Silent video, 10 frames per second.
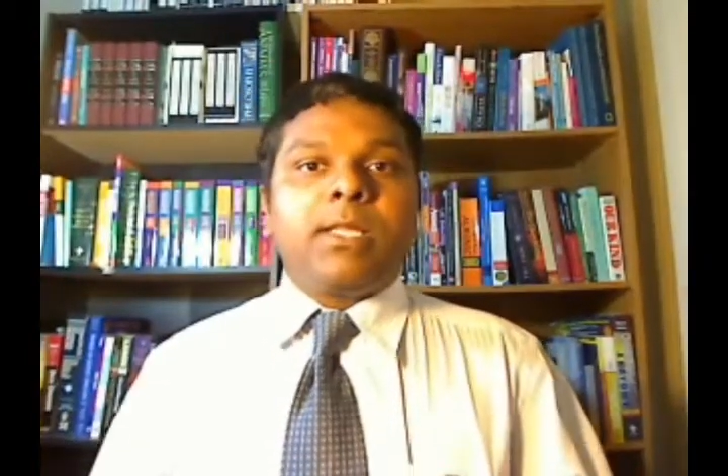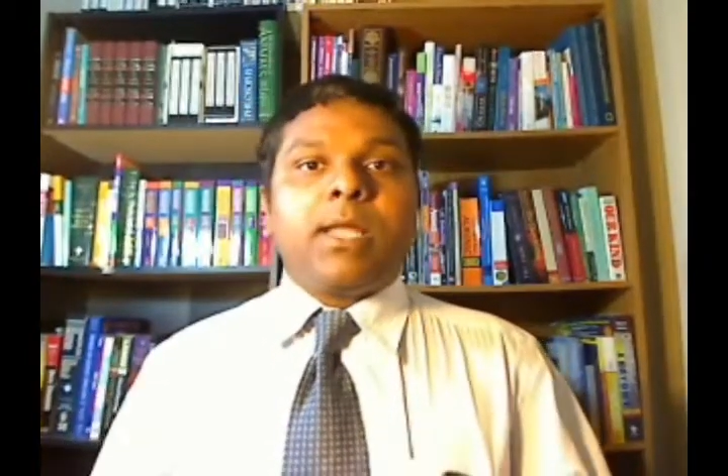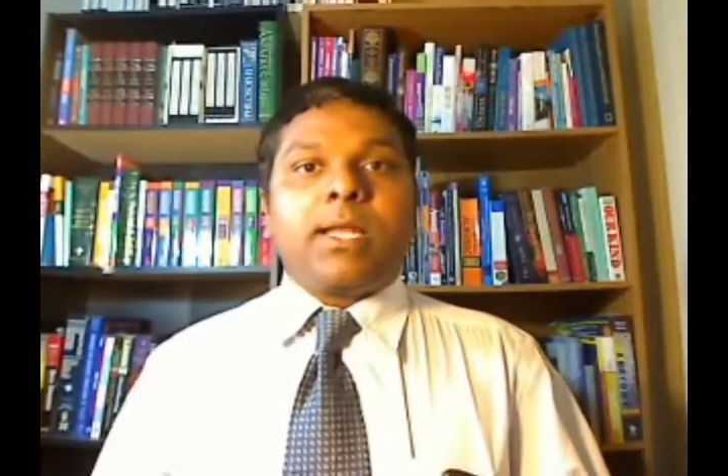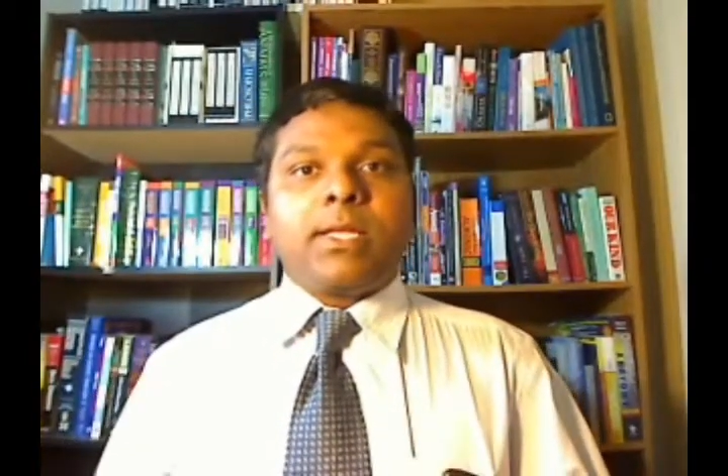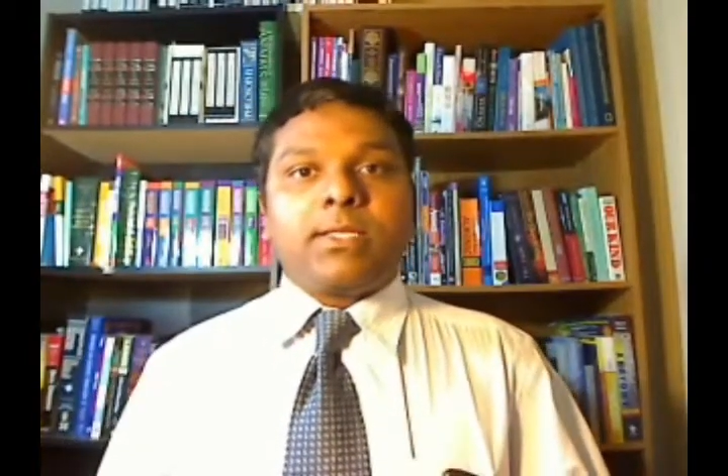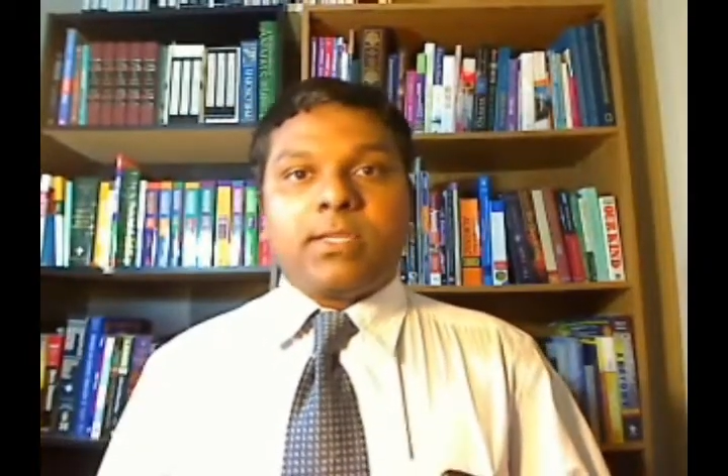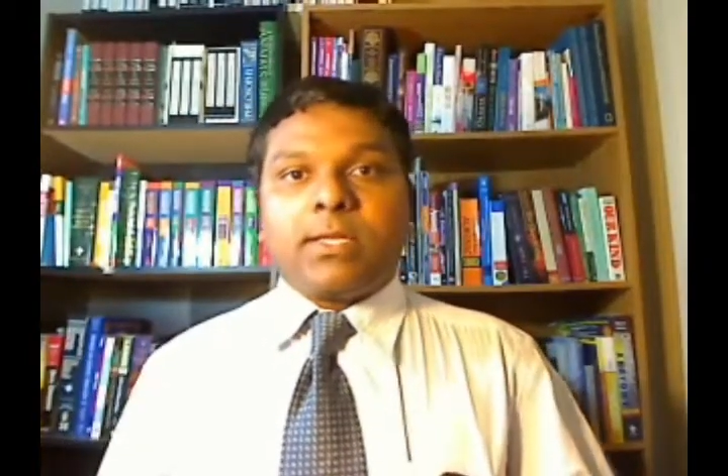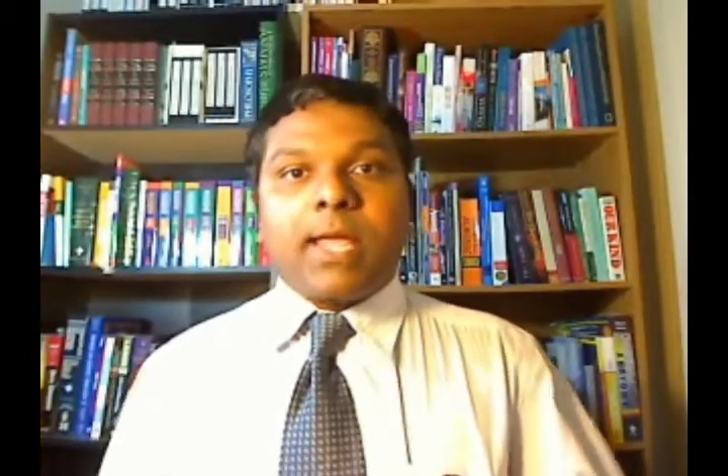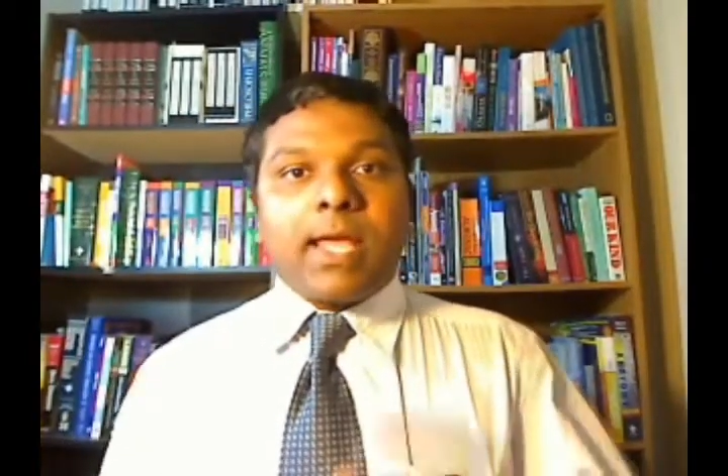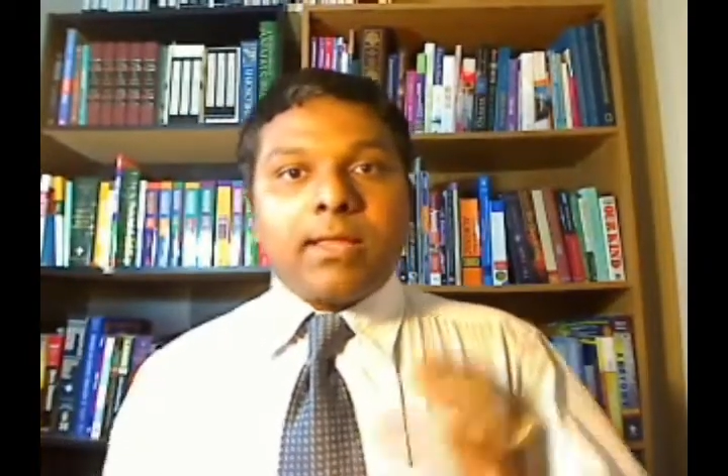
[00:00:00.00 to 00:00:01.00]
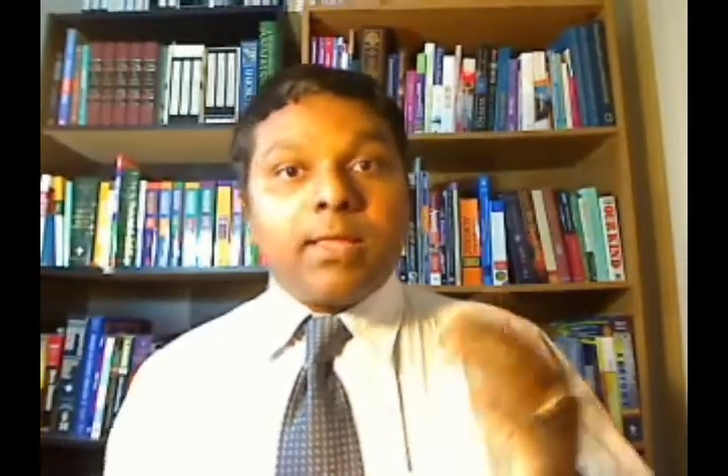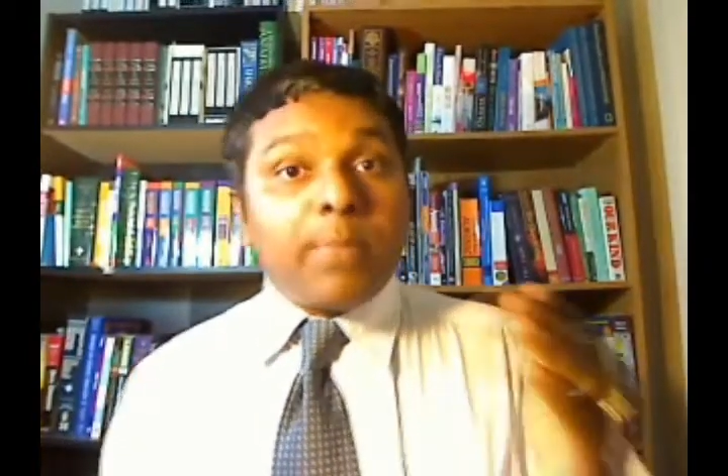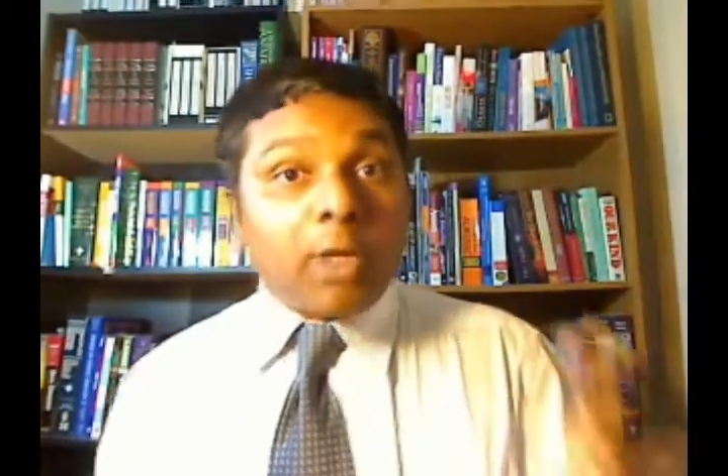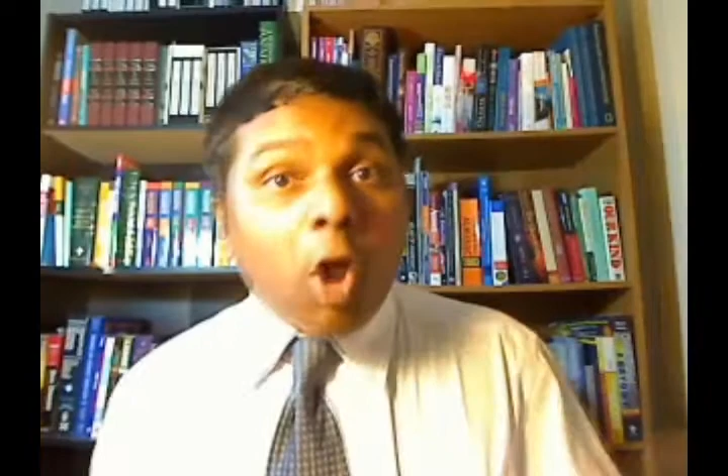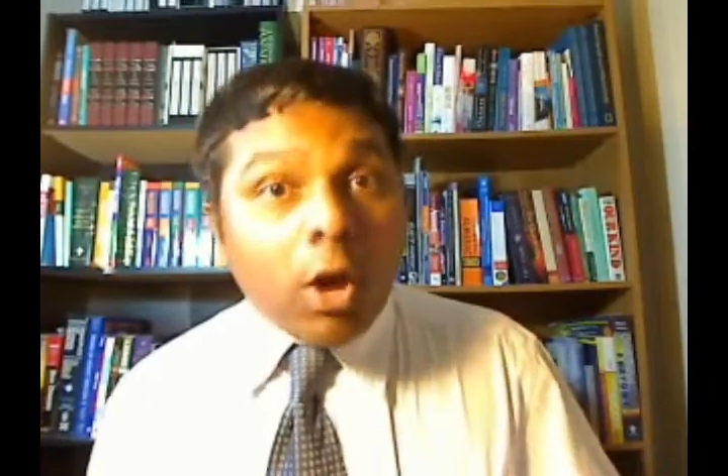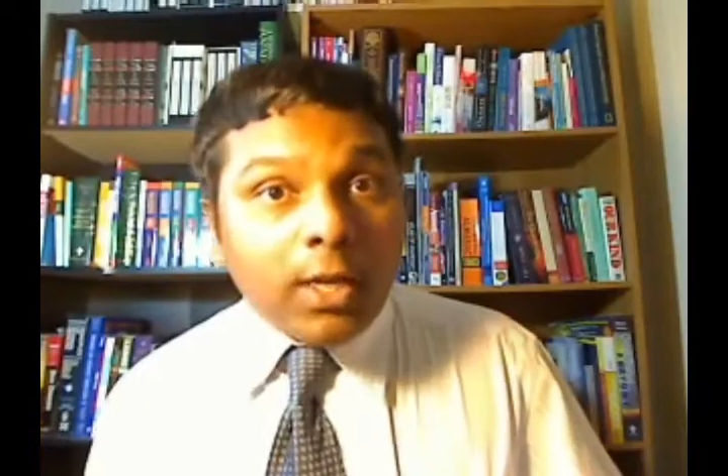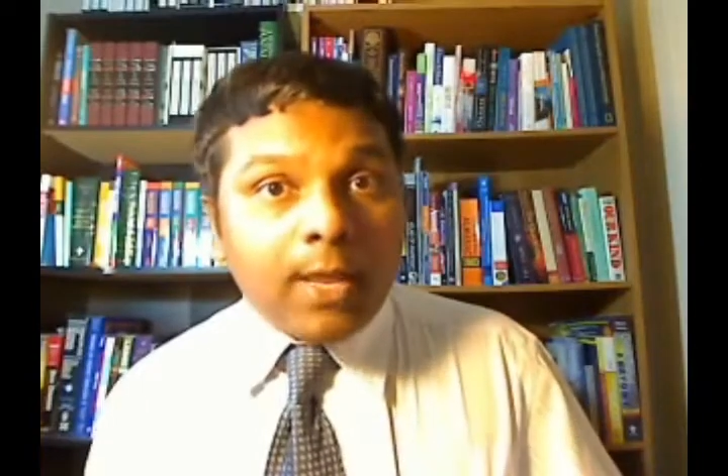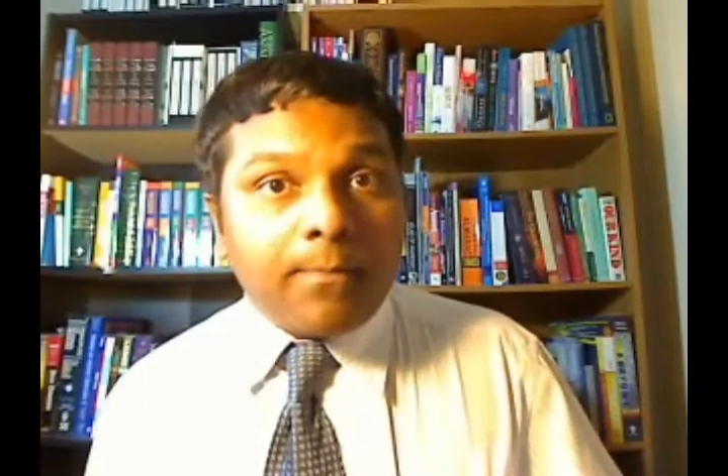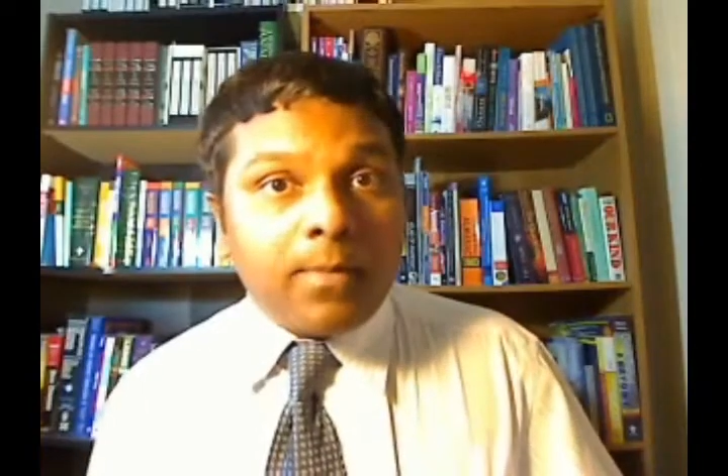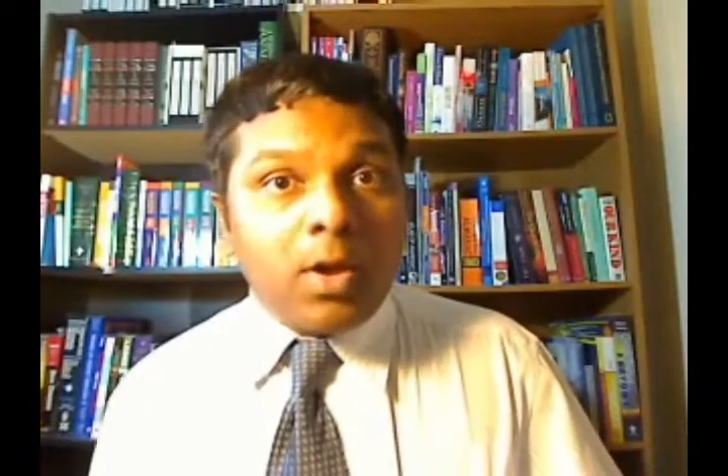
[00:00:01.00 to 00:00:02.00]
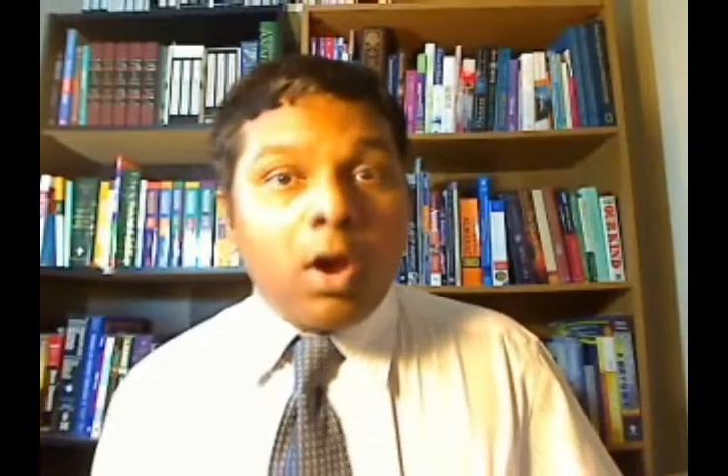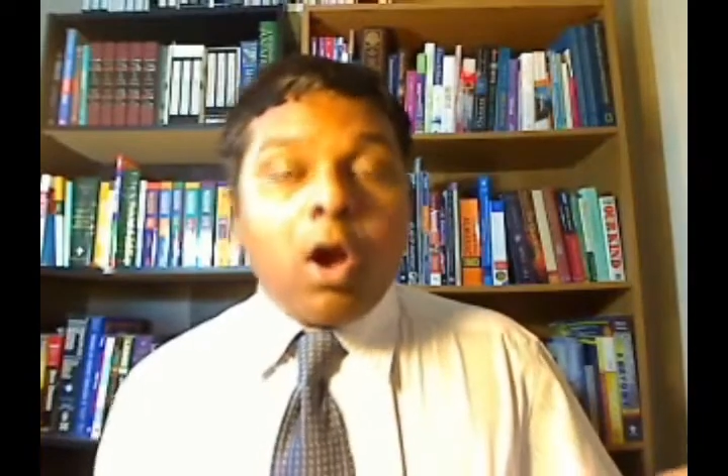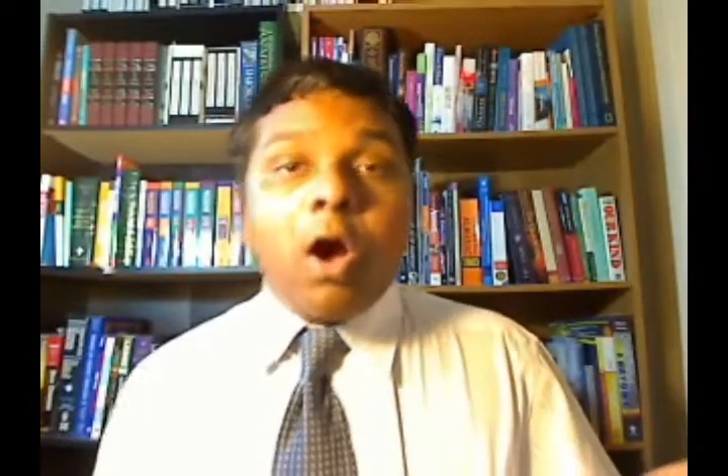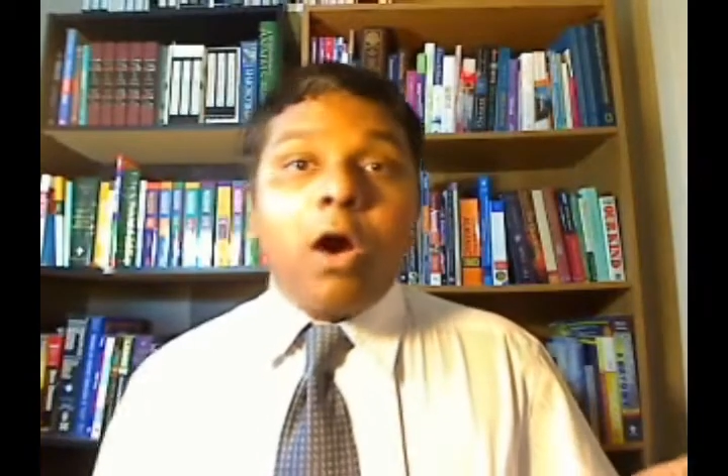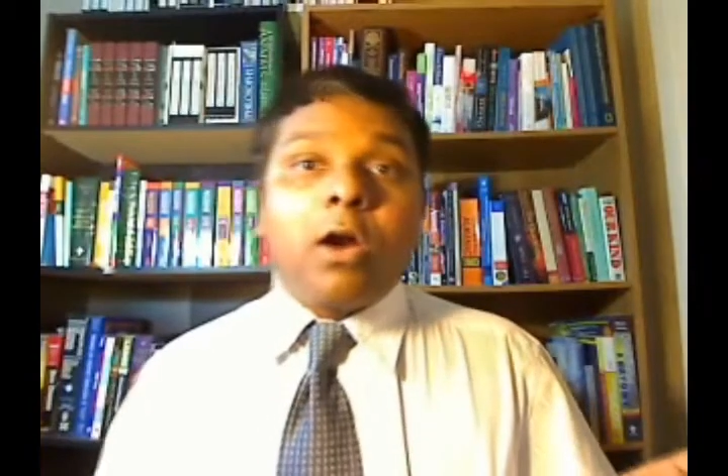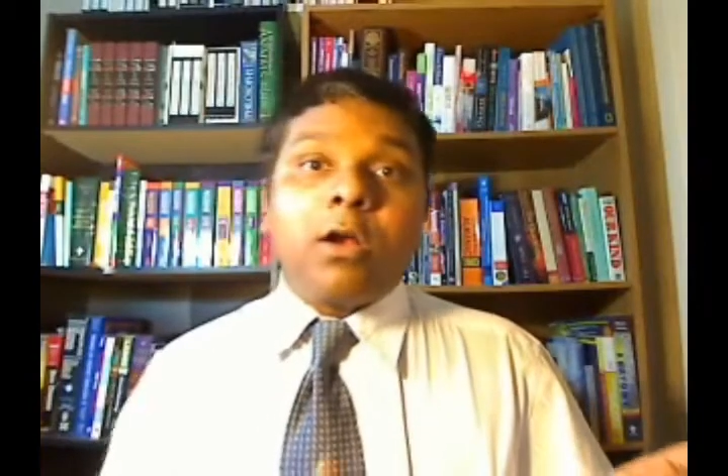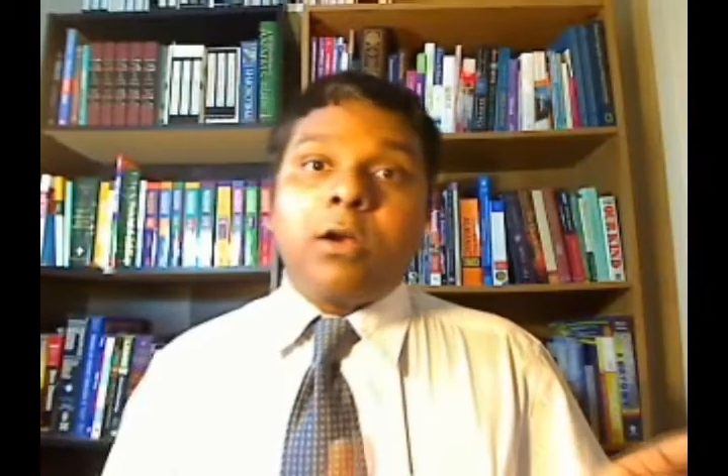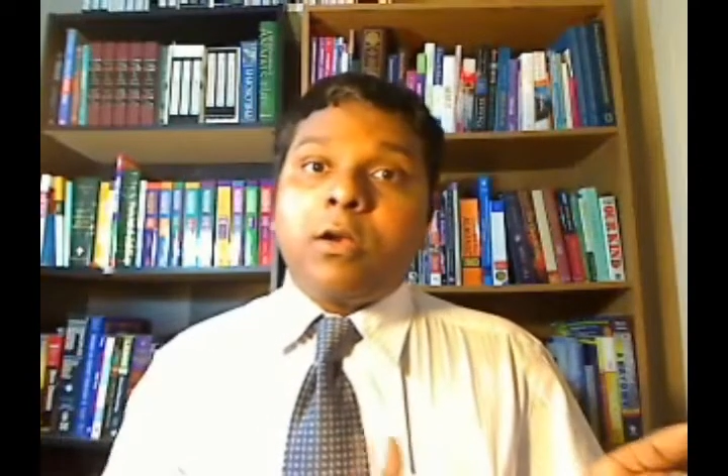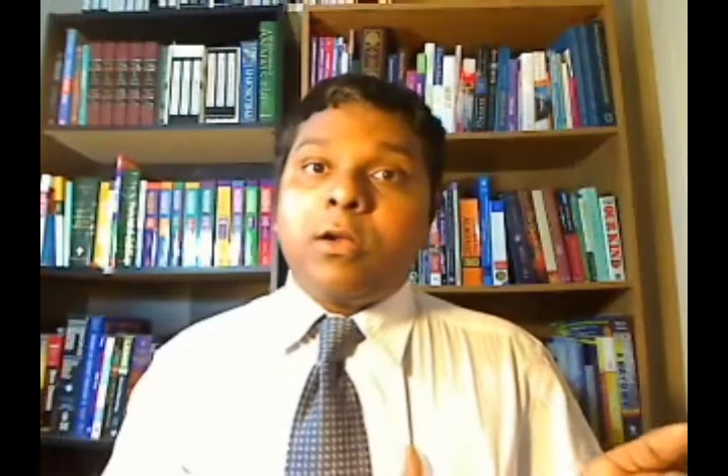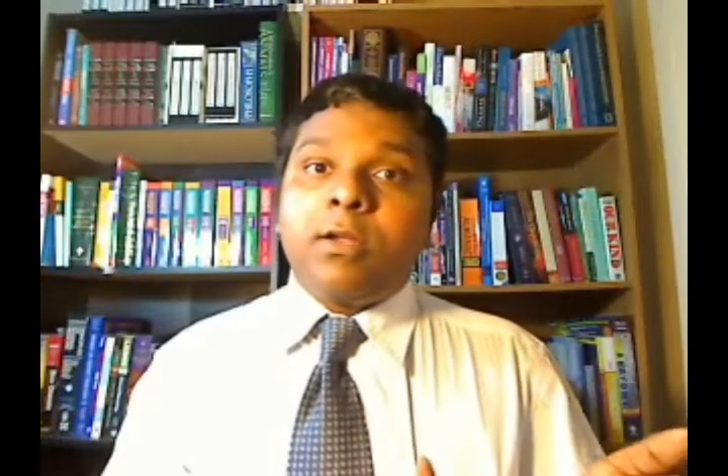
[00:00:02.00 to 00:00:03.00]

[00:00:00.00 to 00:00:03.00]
That is, take the meconium or